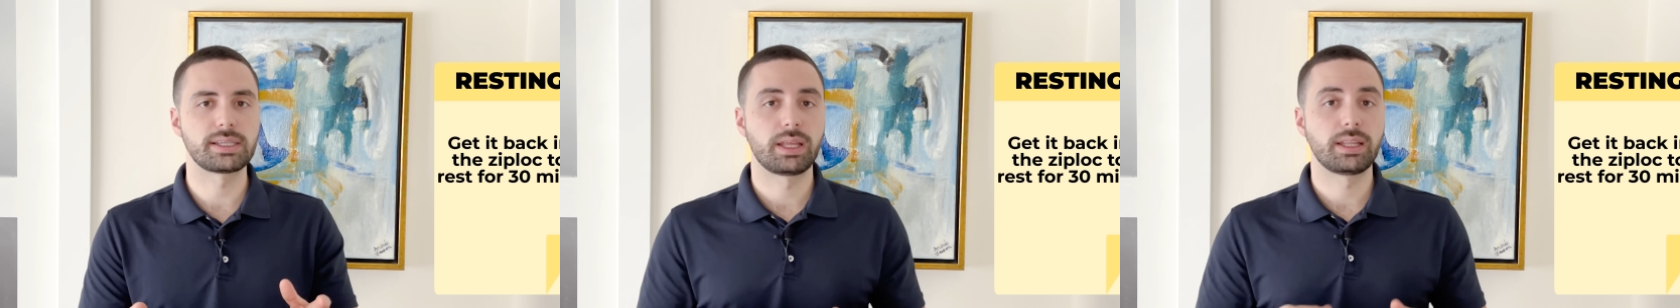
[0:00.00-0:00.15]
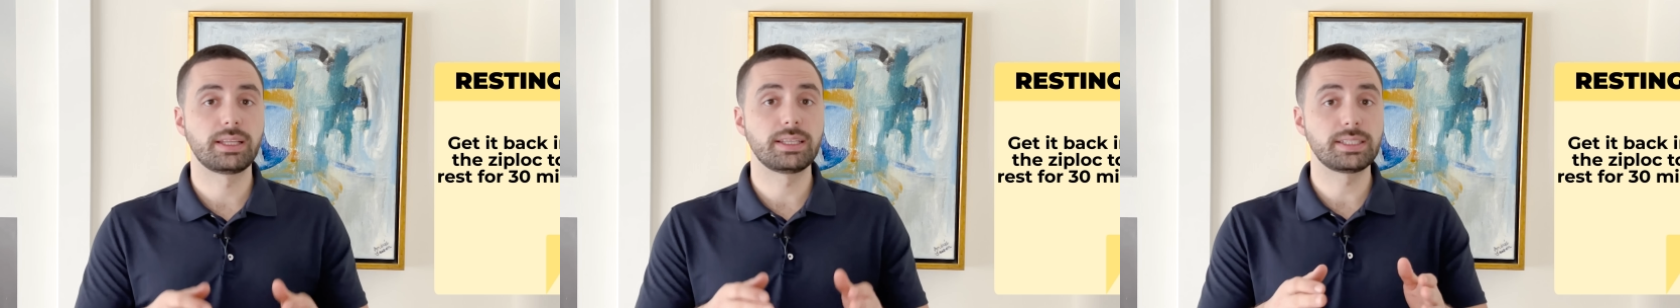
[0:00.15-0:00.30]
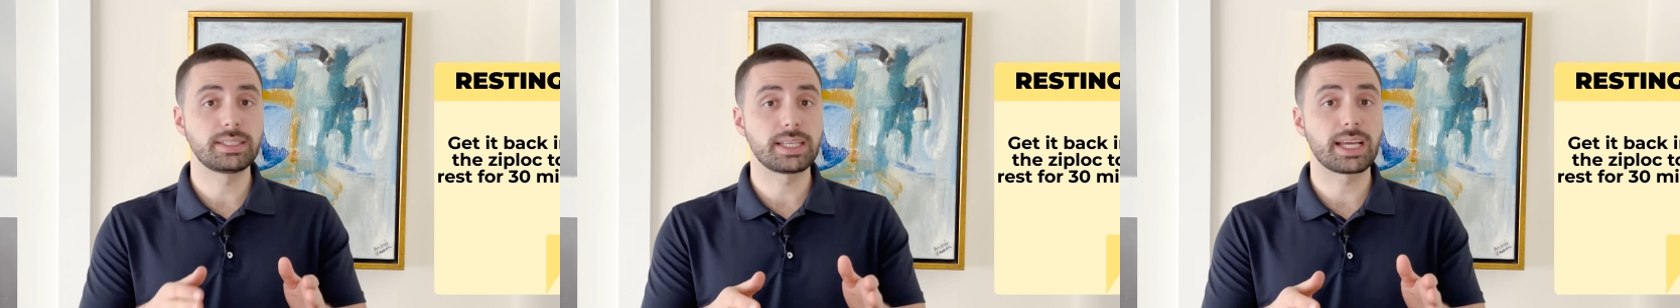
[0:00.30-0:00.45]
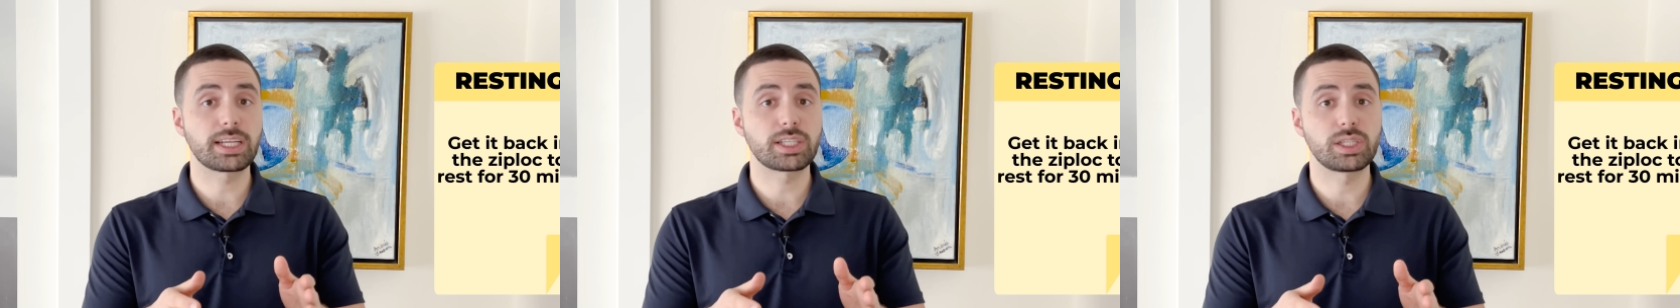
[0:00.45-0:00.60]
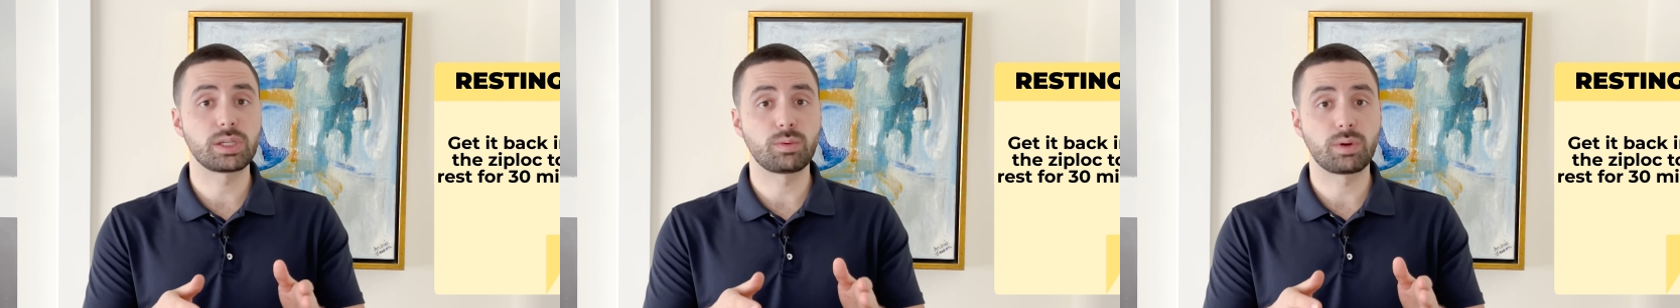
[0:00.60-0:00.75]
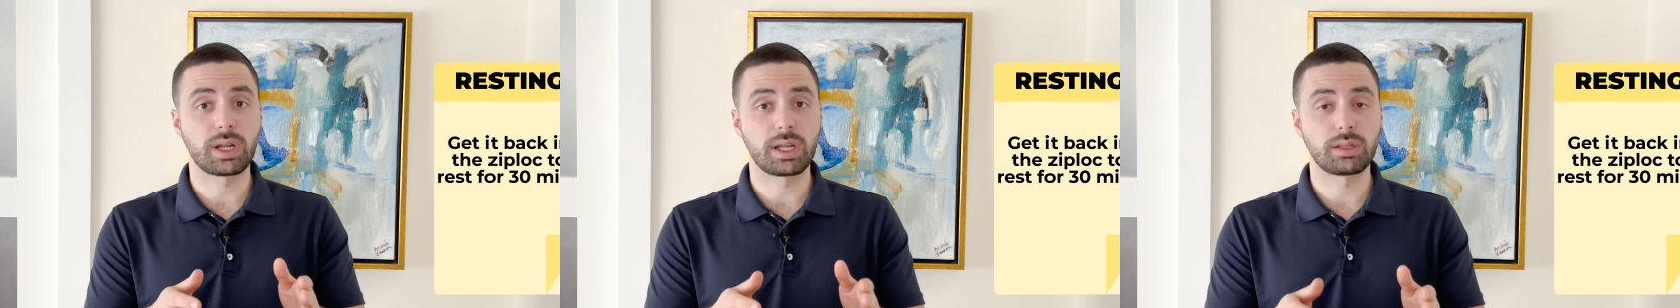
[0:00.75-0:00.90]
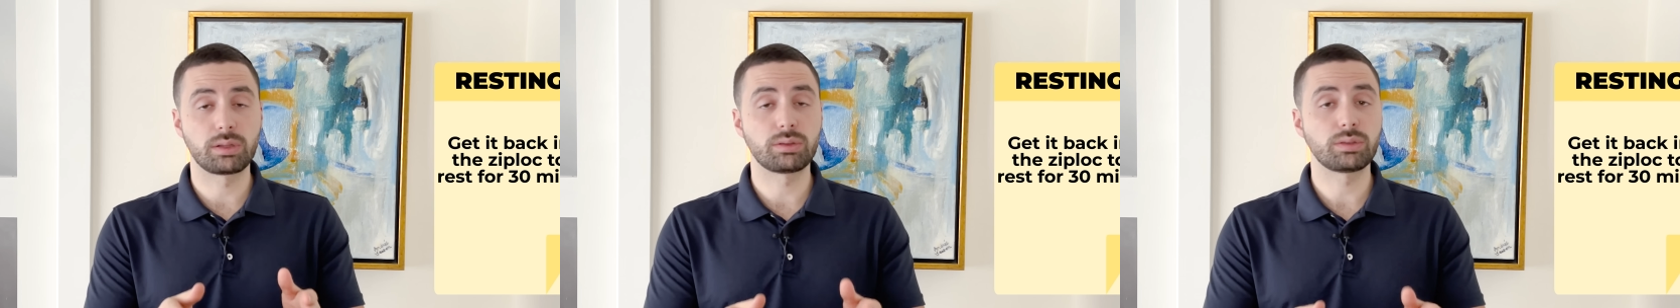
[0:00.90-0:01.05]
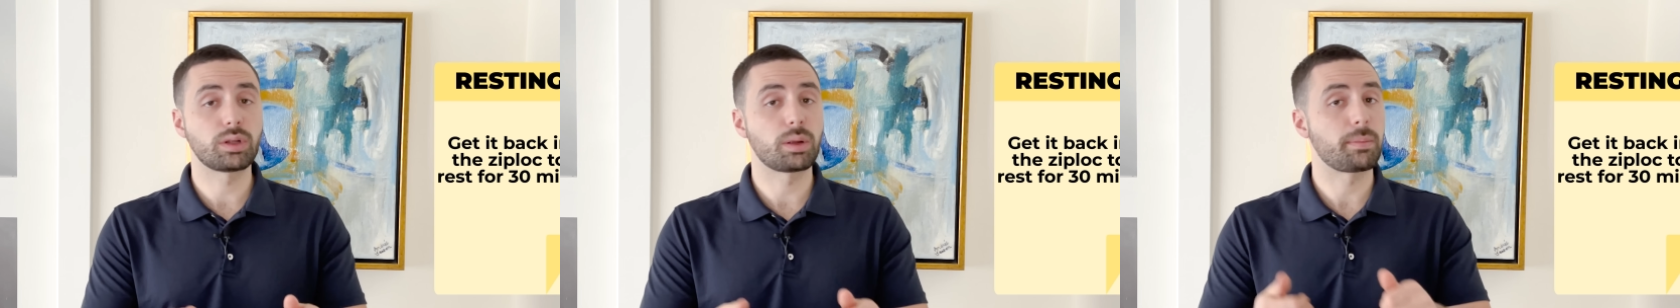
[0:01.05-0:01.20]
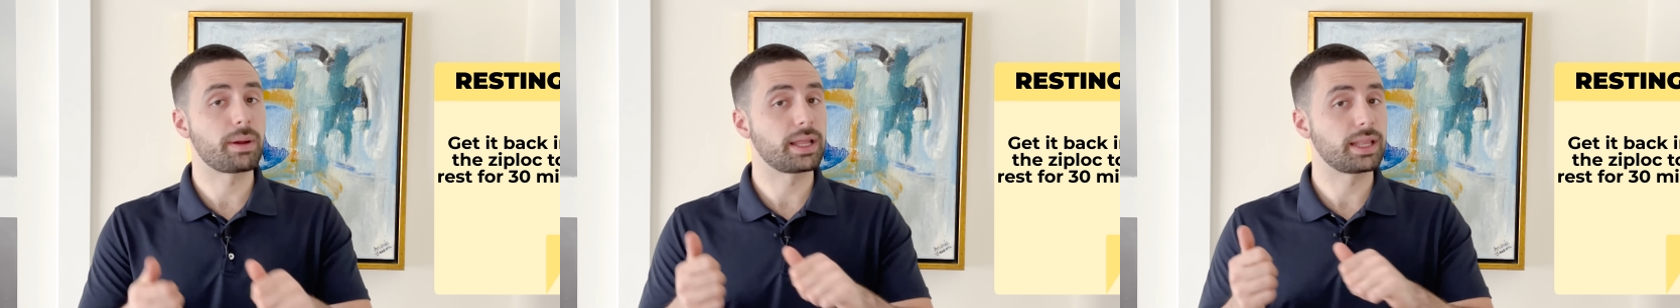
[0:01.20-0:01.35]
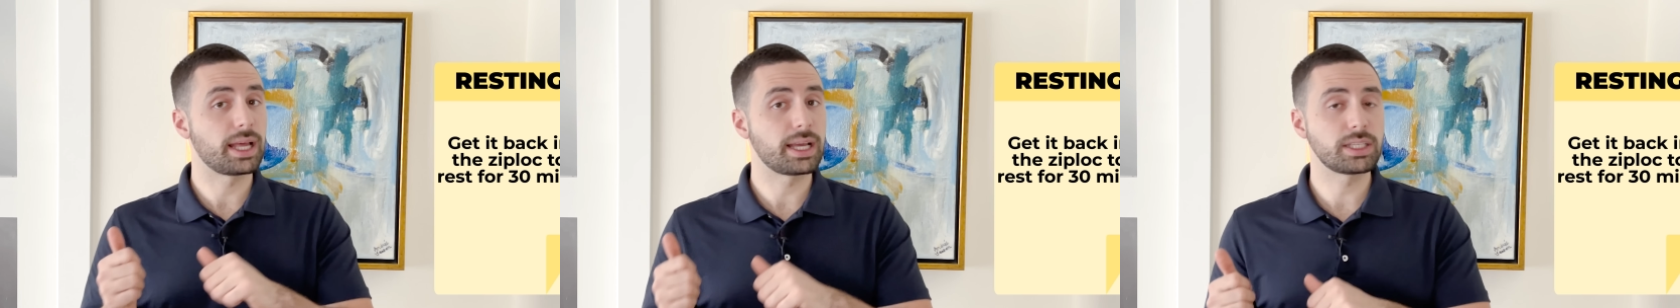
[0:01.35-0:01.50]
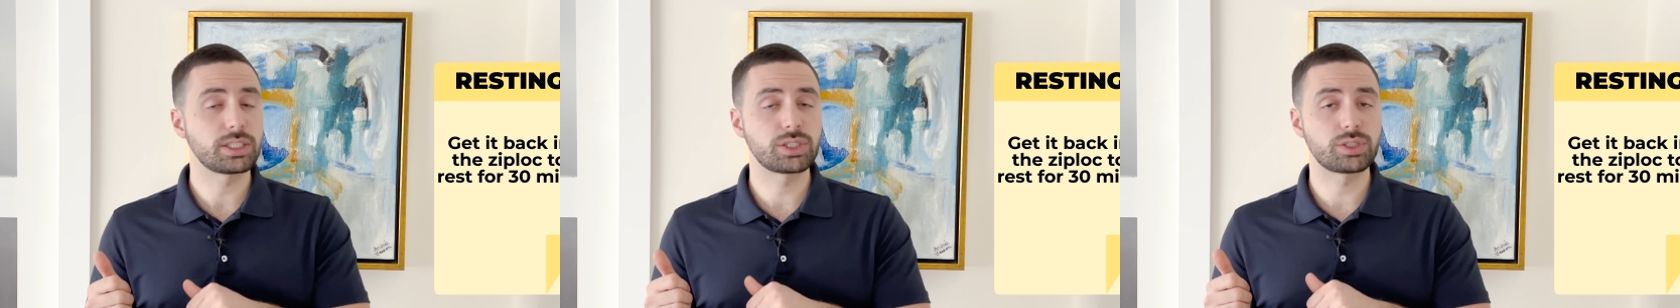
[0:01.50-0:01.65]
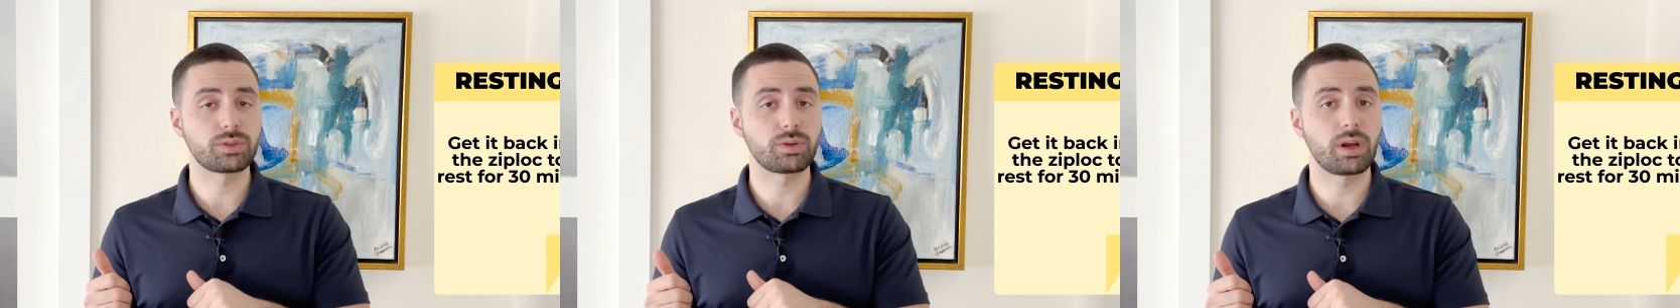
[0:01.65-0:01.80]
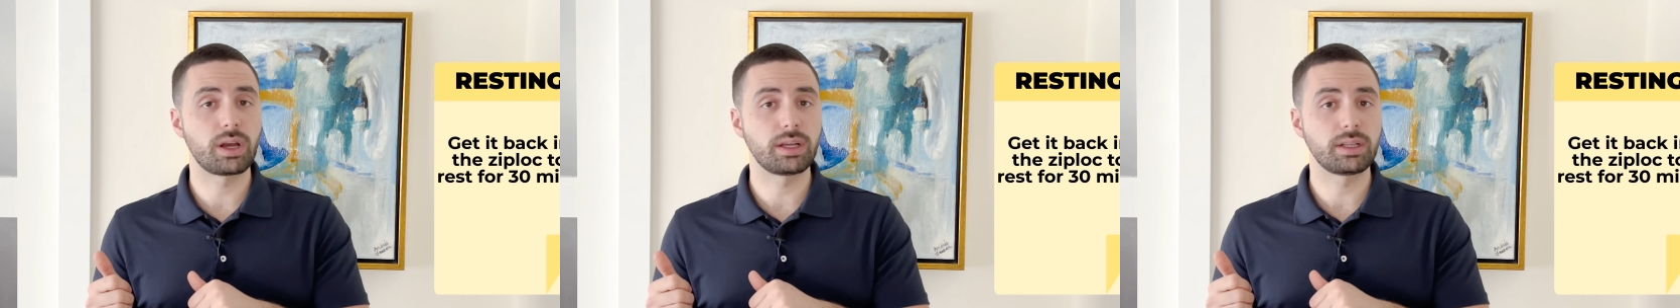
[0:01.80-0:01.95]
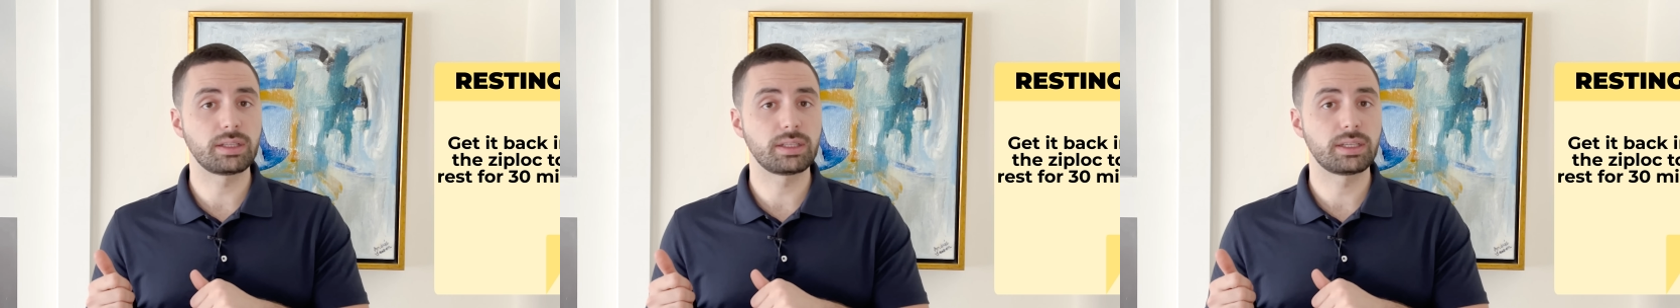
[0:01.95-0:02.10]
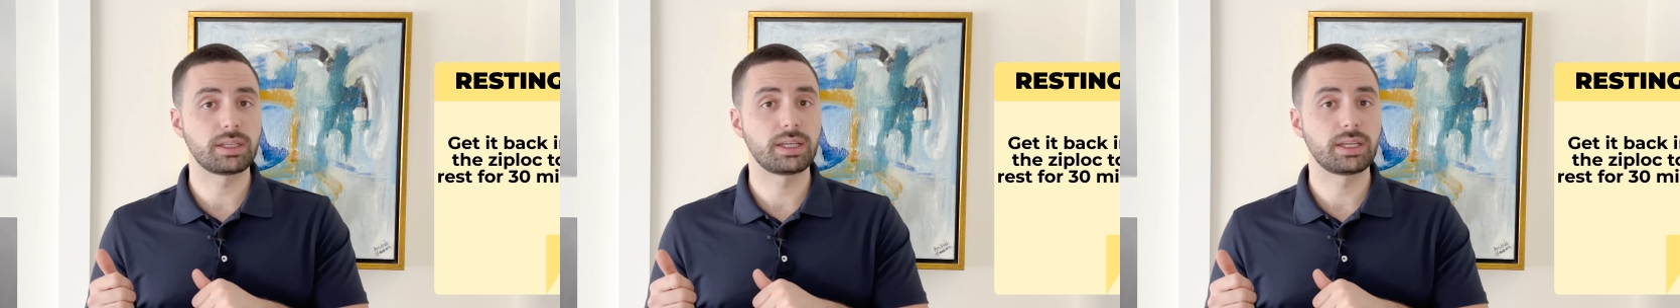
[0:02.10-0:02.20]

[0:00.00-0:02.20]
This is actually what I learned on my last trial.